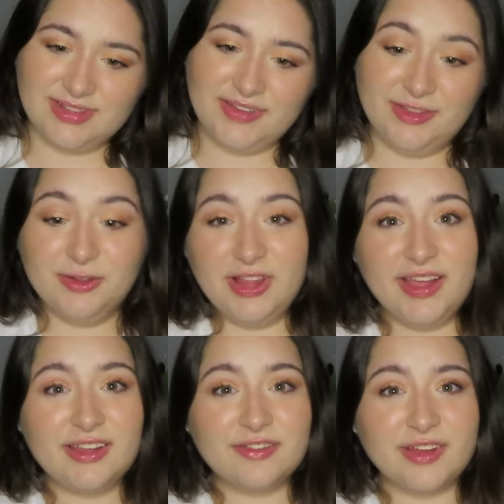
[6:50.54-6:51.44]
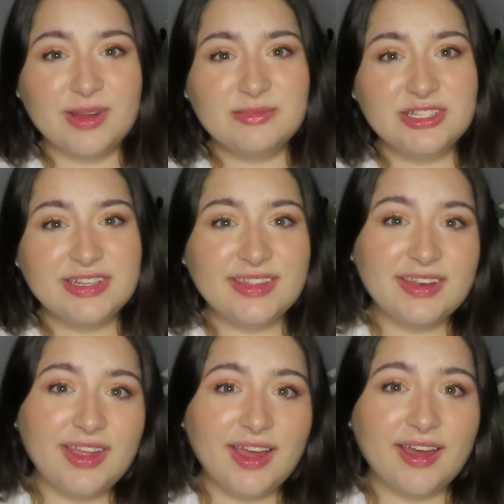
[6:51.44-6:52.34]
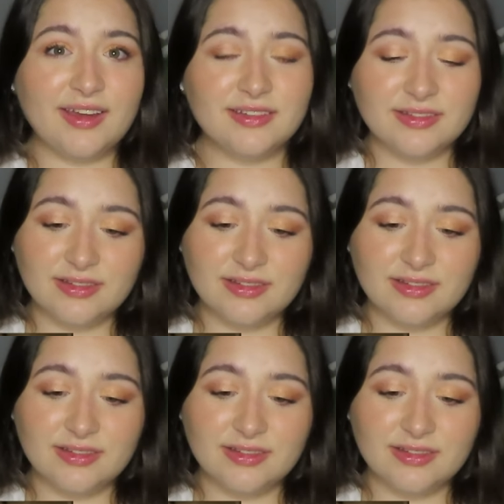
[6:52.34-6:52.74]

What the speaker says: If you like your family, then yeah.